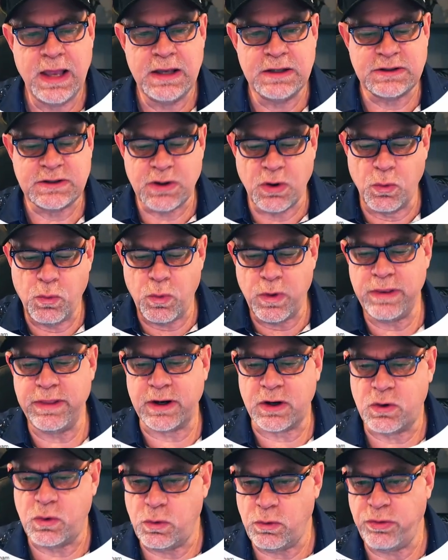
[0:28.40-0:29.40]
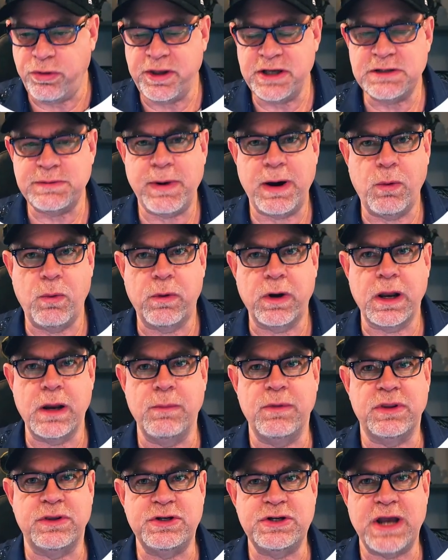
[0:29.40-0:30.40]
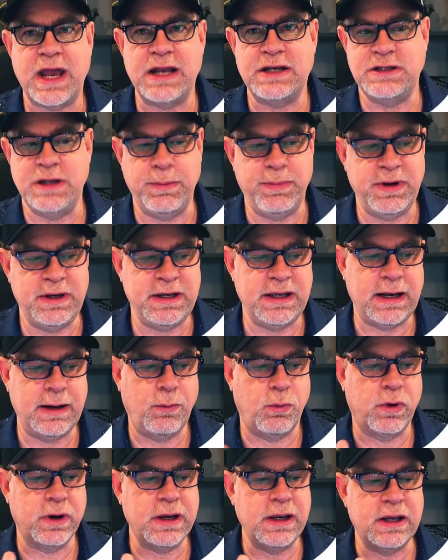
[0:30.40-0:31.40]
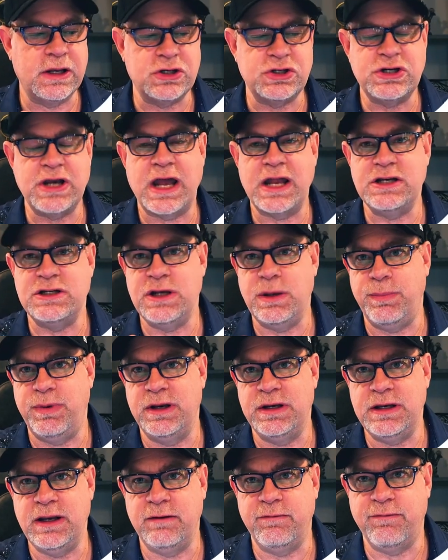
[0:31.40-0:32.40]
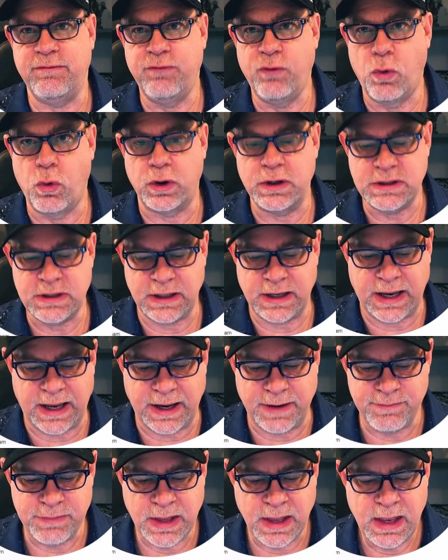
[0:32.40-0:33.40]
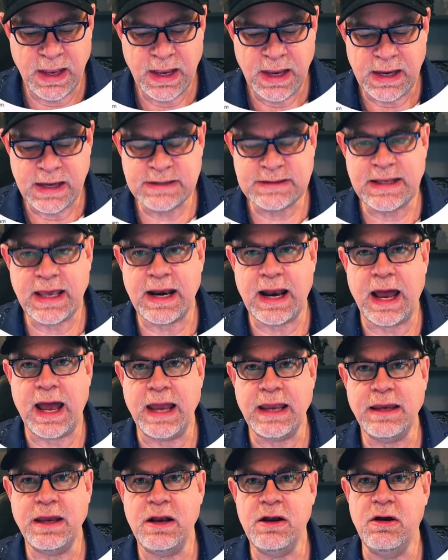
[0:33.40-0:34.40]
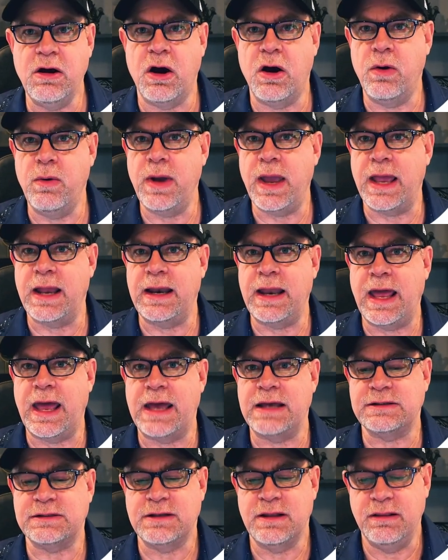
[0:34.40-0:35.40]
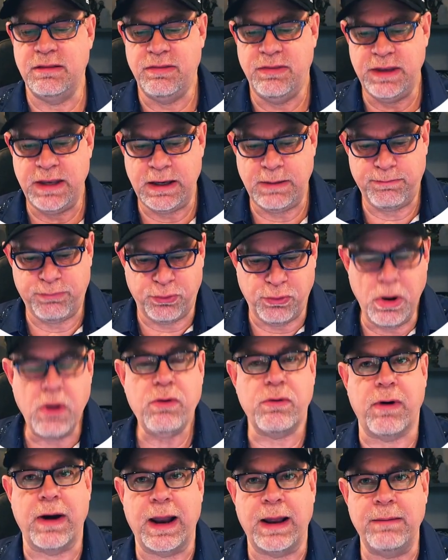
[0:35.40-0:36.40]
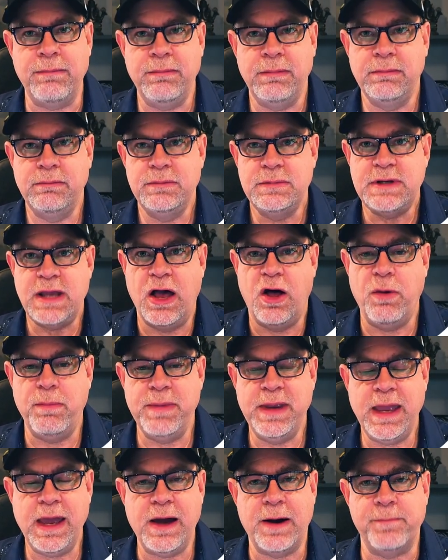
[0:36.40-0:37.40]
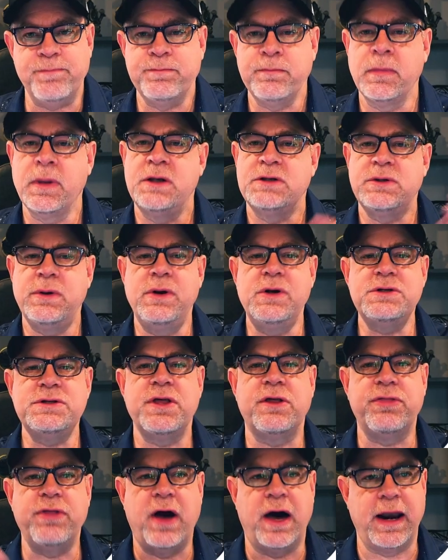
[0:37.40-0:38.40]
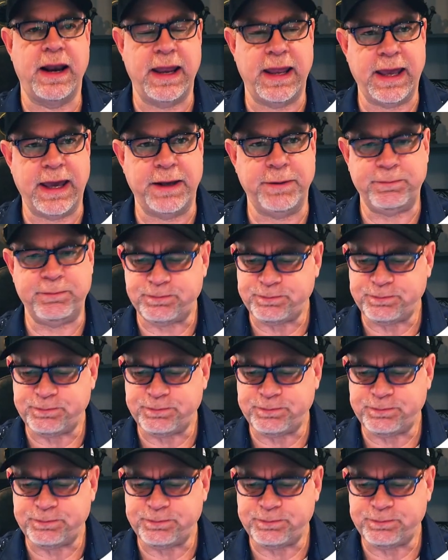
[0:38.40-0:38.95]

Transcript: So one of the cool things about working with ChatGPT, and I'm working in ChatGPT 4 today, is that I can go and ask the program to help me out. So here's the thought I had.